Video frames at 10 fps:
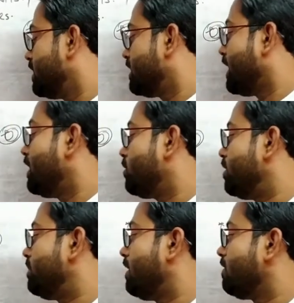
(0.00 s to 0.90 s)
10 to the
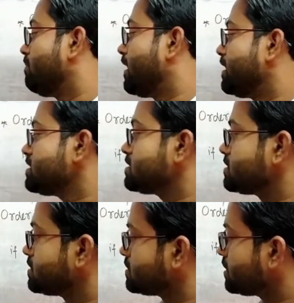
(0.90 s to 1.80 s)
power minus
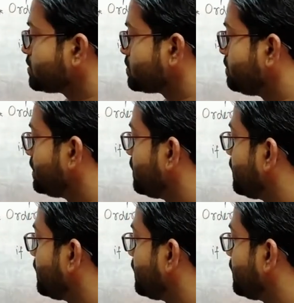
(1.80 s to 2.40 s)
6 meter.